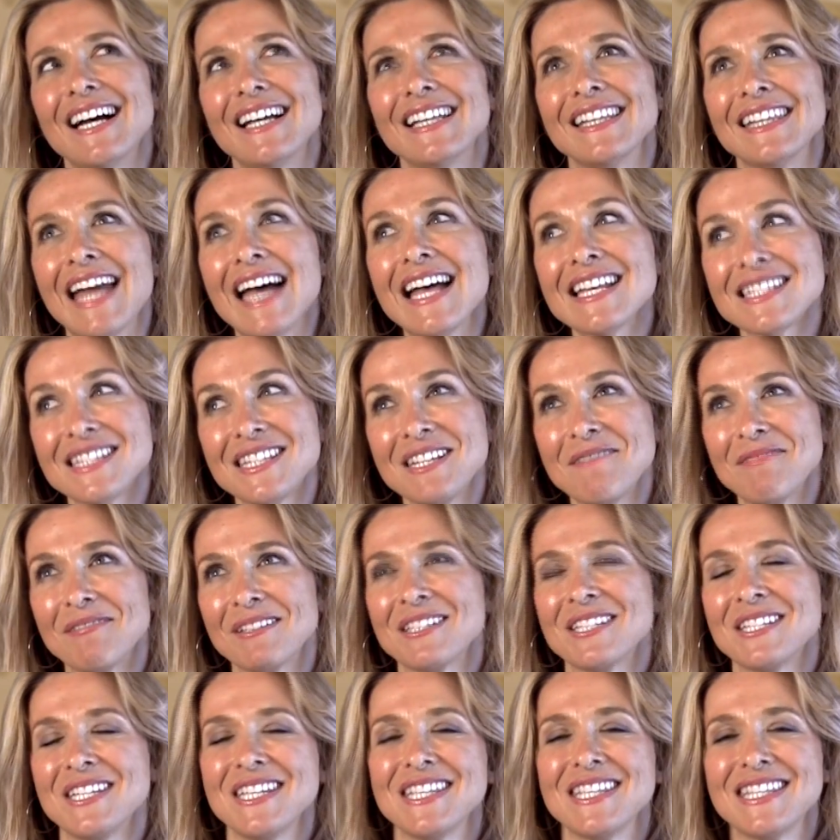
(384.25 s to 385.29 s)
last email
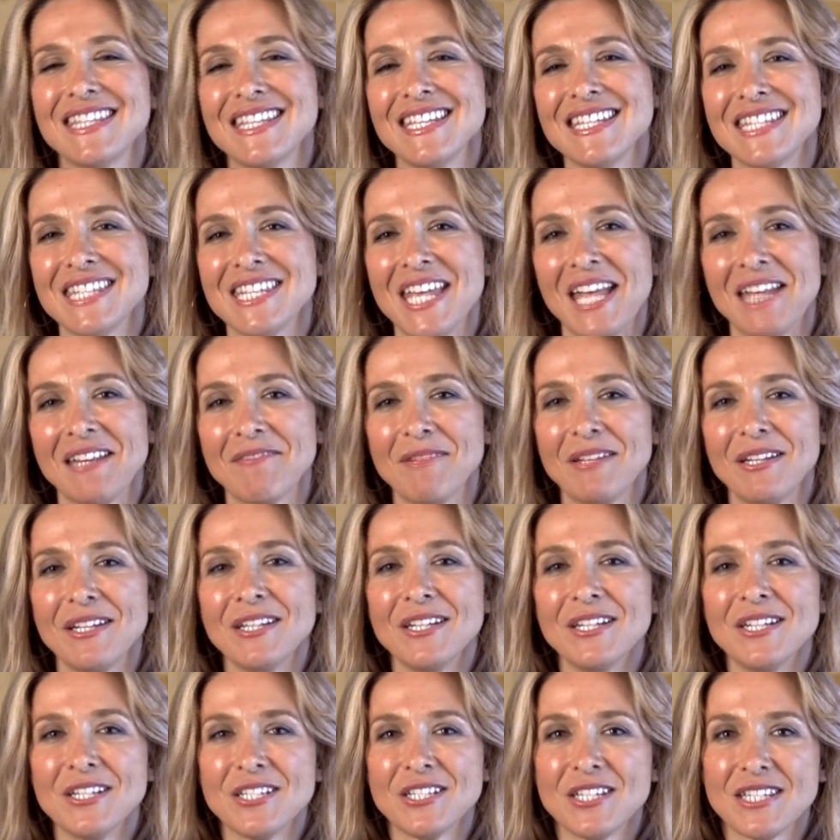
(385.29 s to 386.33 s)
she sent me,
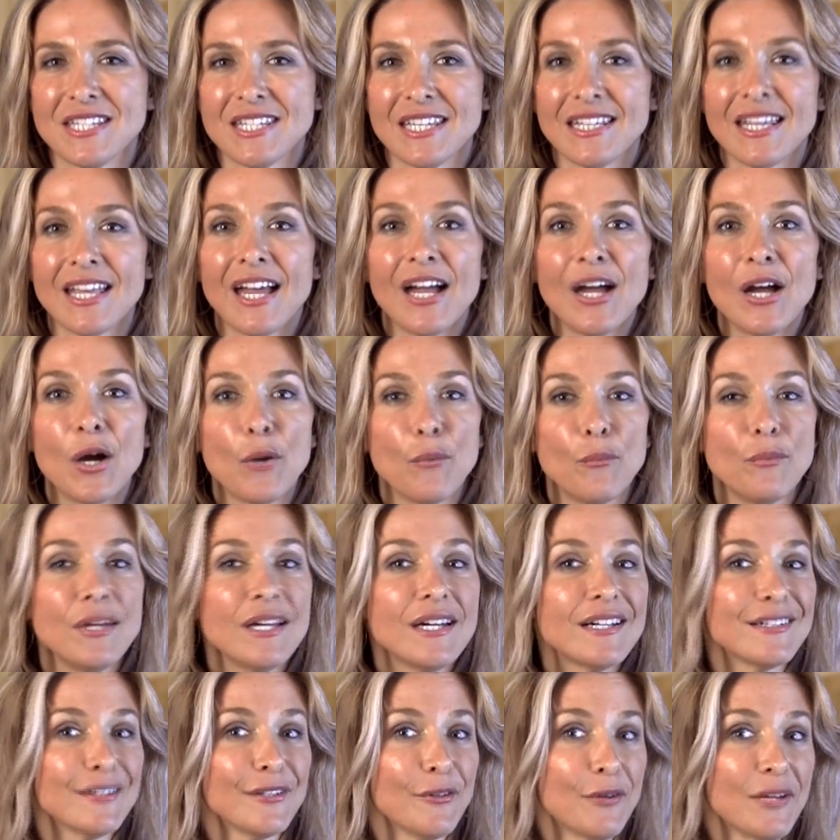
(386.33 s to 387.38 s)
she said, we
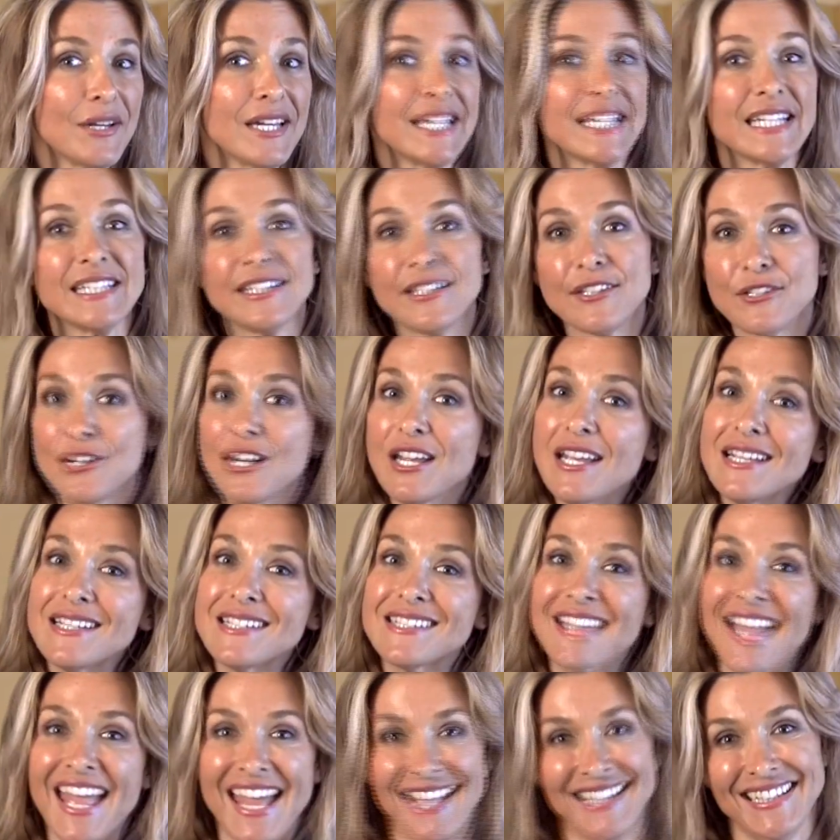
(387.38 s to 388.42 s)
are looking at the rings
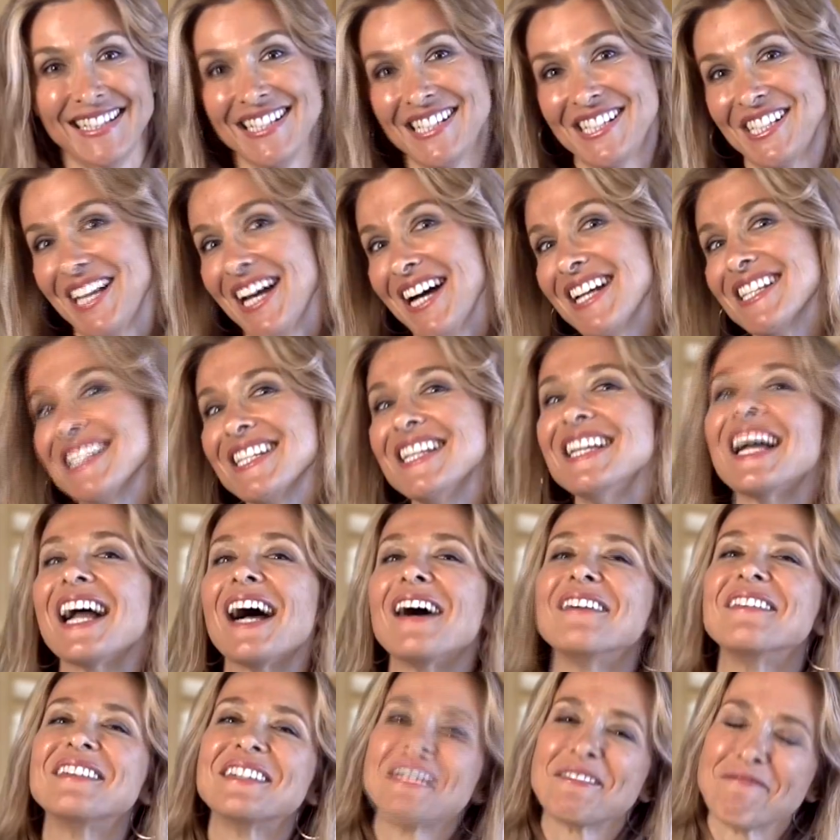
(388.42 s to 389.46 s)
and discussing
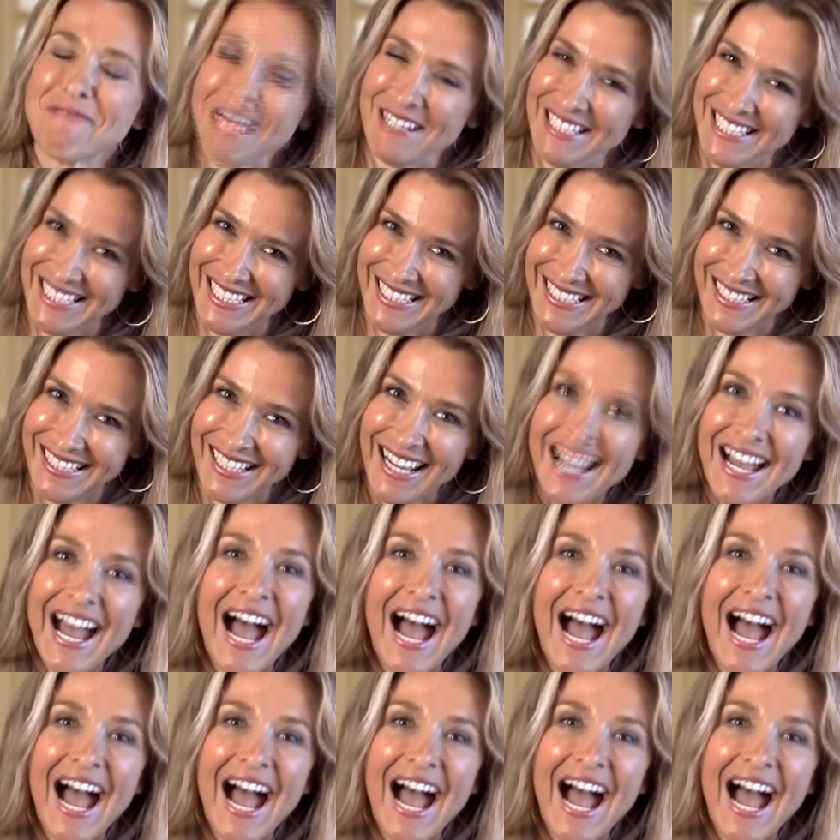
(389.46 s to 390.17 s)
our wedding.